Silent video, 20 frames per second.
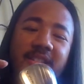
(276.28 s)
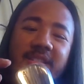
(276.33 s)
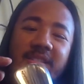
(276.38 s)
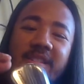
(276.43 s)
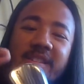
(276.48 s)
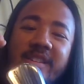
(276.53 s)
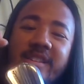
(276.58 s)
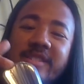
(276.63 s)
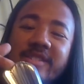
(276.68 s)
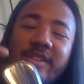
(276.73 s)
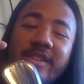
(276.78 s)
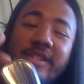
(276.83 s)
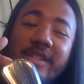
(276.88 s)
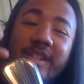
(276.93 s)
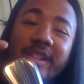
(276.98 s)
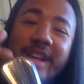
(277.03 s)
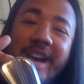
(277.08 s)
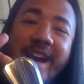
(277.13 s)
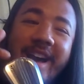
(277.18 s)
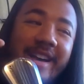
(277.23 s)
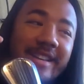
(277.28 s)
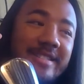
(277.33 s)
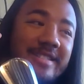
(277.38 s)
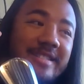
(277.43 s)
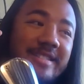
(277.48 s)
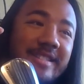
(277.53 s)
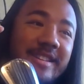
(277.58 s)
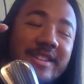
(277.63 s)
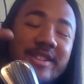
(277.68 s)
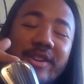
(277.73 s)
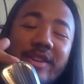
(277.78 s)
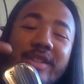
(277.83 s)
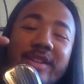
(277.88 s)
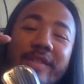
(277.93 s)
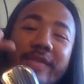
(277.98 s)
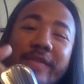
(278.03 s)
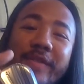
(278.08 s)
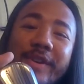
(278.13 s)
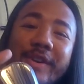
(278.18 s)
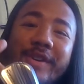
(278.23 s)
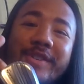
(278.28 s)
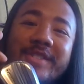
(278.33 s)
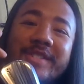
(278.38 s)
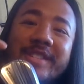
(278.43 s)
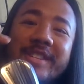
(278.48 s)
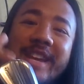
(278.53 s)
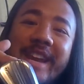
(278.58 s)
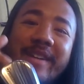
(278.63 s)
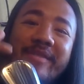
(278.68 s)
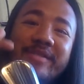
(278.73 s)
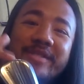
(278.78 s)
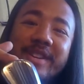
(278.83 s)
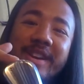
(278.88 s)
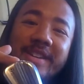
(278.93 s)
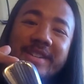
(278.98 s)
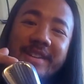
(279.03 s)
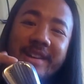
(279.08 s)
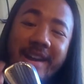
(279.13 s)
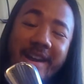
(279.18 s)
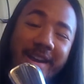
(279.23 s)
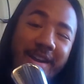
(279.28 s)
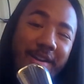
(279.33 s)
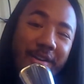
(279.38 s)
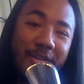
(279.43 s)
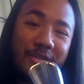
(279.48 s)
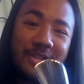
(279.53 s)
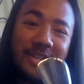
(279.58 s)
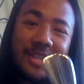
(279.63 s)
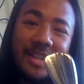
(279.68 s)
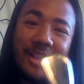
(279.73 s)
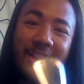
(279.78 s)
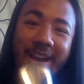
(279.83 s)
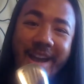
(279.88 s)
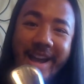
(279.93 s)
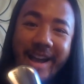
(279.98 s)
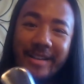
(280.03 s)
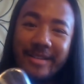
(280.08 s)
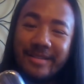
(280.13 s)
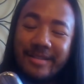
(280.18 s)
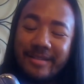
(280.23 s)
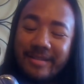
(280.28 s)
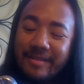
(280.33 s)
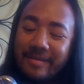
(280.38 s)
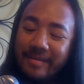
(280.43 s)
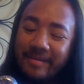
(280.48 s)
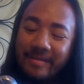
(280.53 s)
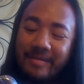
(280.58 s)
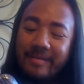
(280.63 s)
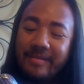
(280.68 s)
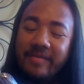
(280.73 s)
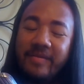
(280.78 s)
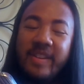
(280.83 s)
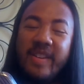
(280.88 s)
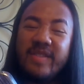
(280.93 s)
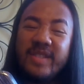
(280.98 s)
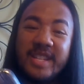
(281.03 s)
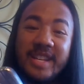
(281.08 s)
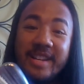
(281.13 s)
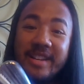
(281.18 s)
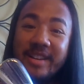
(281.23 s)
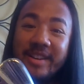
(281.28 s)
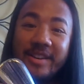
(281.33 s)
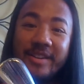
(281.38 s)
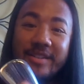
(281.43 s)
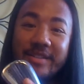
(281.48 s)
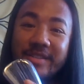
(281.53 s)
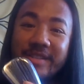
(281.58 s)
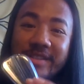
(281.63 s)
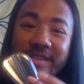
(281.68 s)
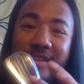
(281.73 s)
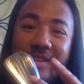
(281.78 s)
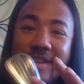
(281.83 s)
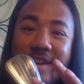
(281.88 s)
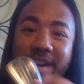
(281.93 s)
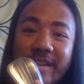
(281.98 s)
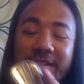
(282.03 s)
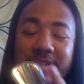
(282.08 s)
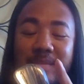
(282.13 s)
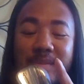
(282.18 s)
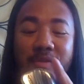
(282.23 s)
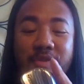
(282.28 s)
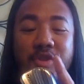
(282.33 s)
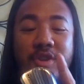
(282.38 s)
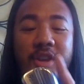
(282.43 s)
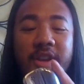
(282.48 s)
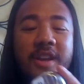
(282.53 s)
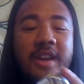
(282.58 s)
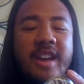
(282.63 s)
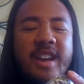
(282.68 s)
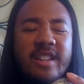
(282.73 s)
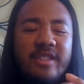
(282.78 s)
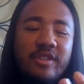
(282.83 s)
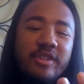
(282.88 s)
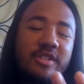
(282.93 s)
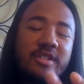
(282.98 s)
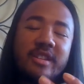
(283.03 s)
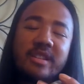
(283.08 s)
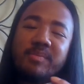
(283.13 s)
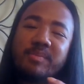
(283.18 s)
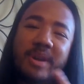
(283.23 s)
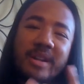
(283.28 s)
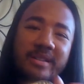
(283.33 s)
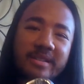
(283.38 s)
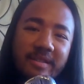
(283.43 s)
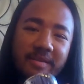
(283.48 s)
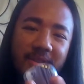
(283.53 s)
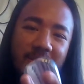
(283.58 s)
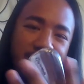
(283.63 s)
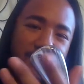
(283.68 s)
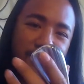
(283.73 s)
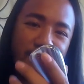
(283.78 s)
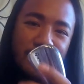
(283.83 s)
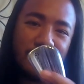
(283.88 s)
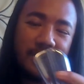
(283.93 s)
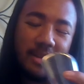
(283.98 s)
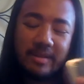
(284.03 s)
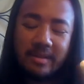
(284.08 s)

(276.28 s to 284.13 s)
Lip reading: the first game-changing irons in the last 15 years. These are awesome. They're just expensive. That's the only thing.